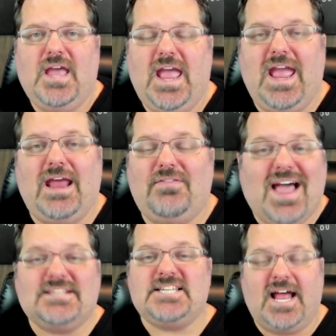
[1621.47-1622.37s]
And
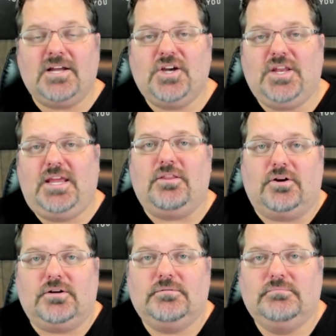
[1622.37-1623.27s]
that's not good
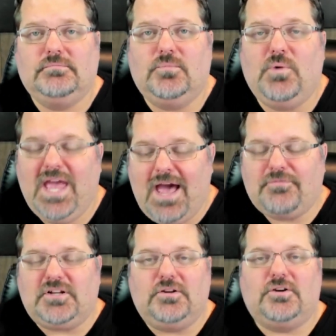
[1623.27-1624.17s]
either. We have
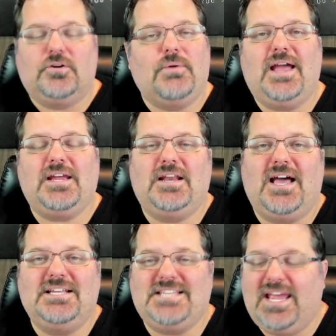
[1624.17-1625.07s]
to learn to recognize that,